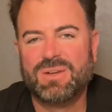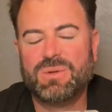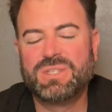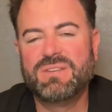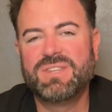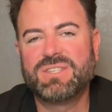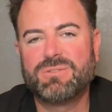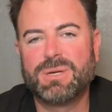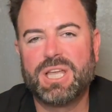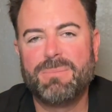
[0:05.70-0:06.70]
Received this
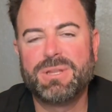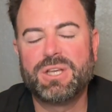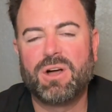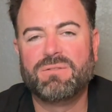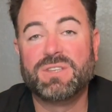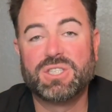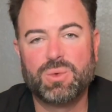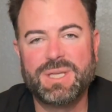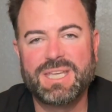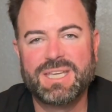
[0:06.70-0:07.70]
from a company called
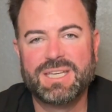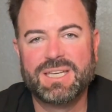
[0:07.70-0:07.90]
Viziuuy,